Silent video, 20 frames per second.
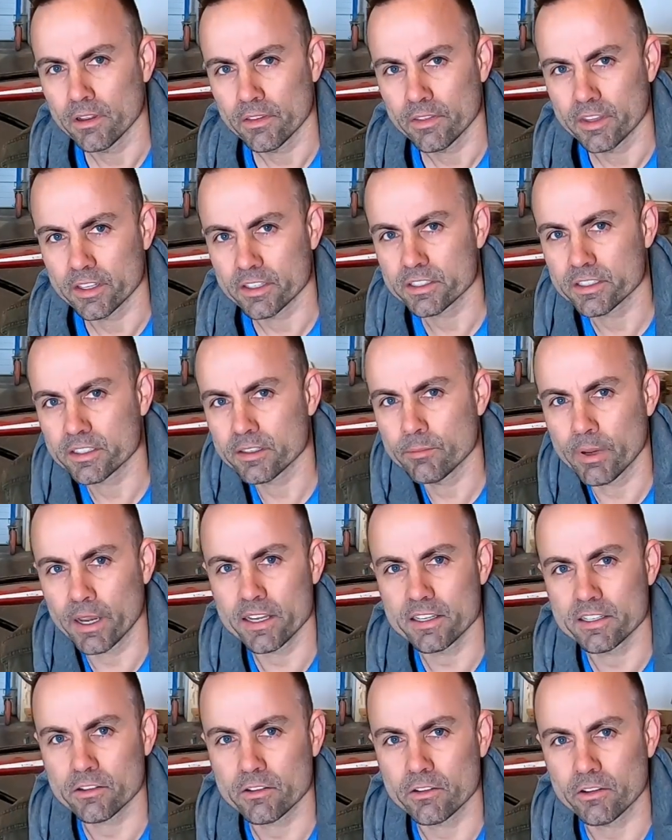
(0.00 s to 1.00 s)
this
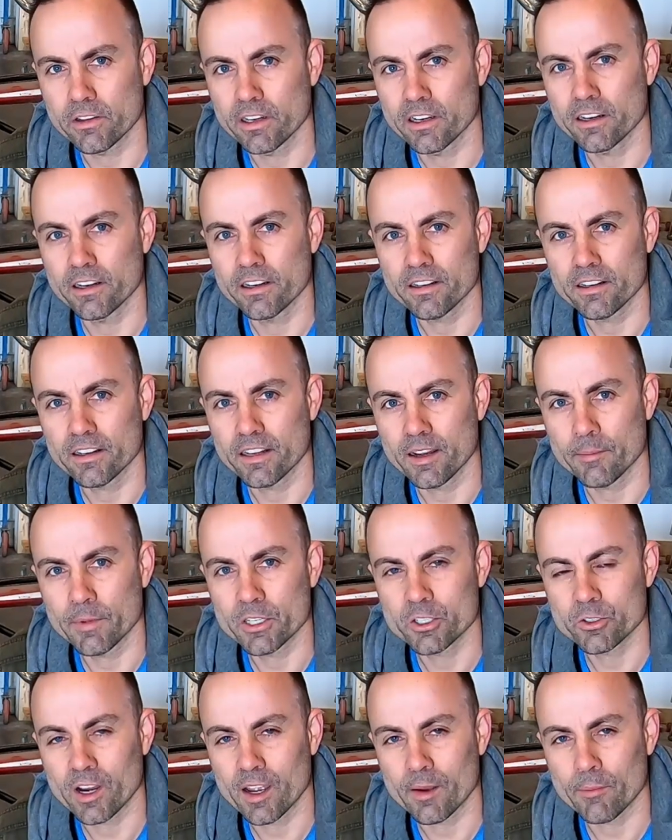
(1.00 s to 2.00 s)
bicycle here on my
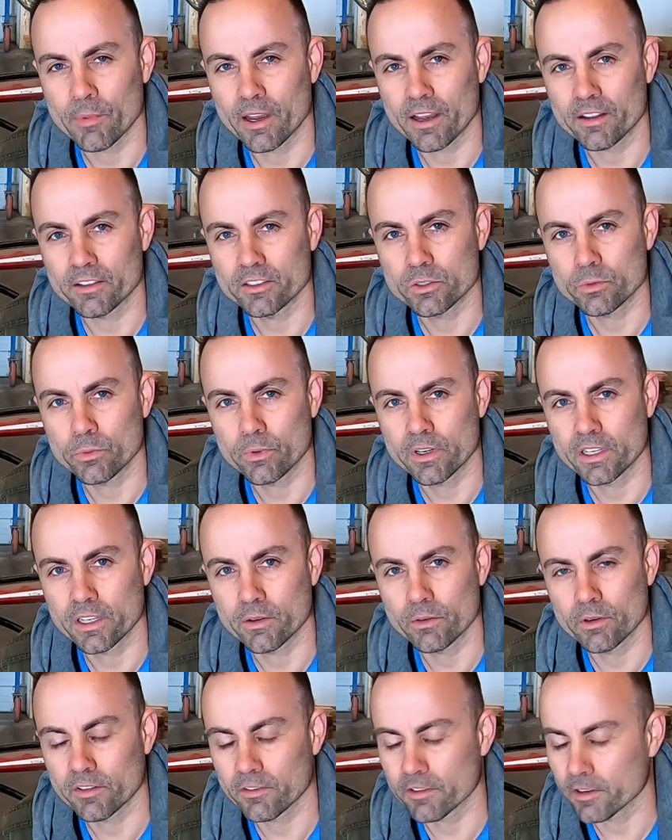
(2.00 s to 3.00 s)
scrap pile, just wanted to
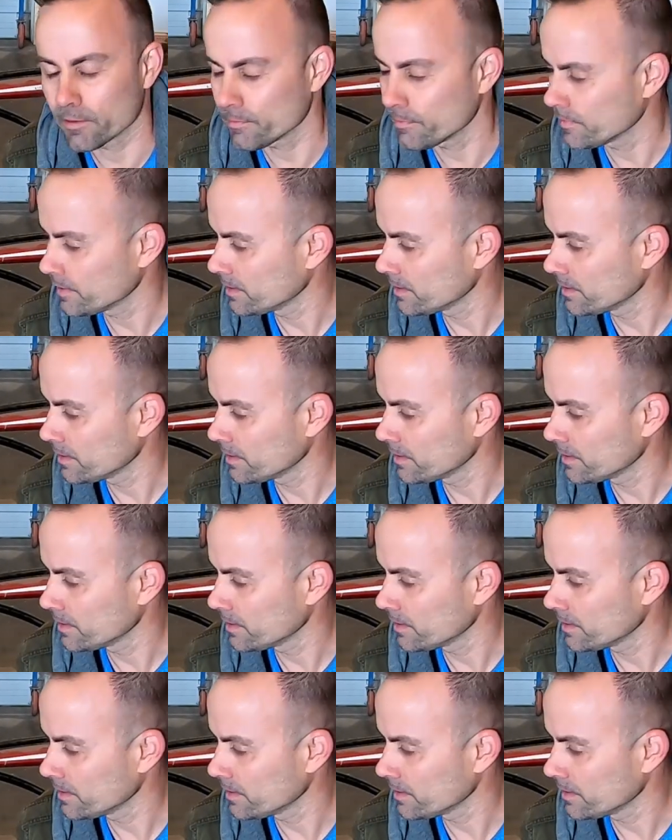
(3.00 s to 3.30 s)
get rid of it.